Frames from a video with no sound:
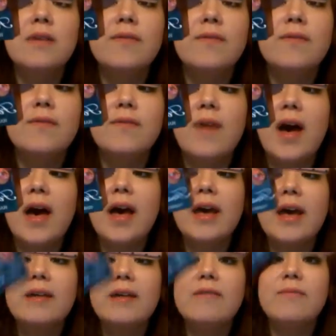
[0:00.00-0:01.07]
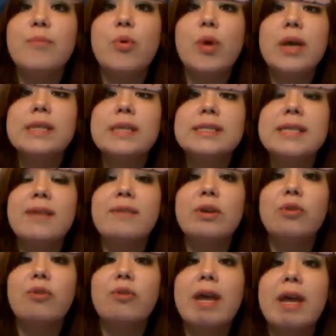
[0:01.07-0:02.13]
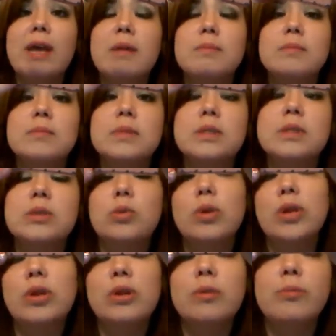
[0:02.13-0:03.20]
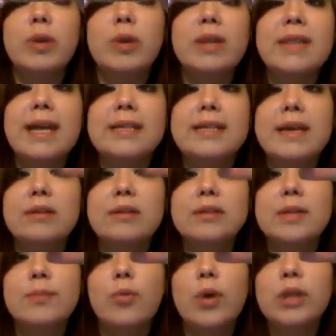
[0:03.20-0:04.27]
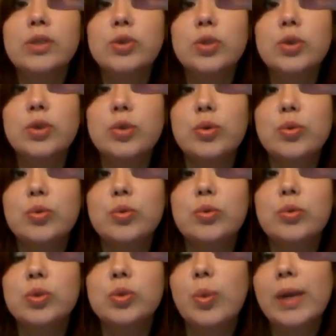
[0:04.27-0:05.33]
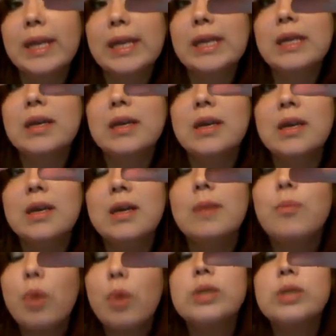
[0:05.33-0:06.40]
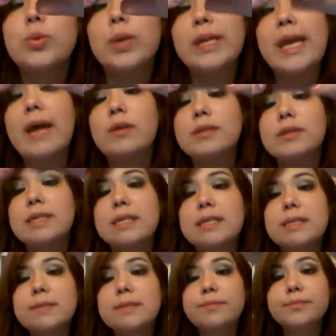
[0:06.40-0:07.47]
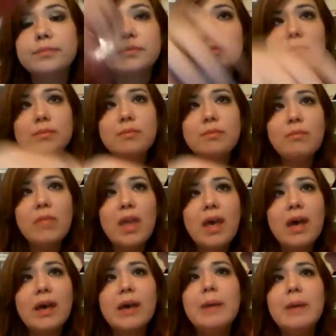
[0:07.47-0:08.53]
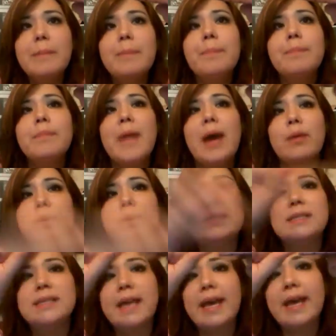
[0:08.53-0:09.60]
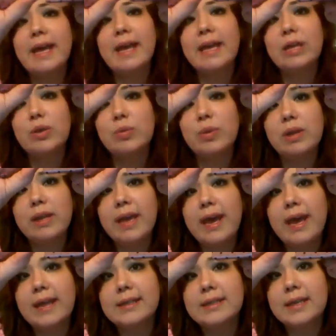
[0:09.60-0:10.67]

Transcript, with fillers: 5.7 grams, or you can break that down to 0.220 0.20 ounces, um, I would say you would get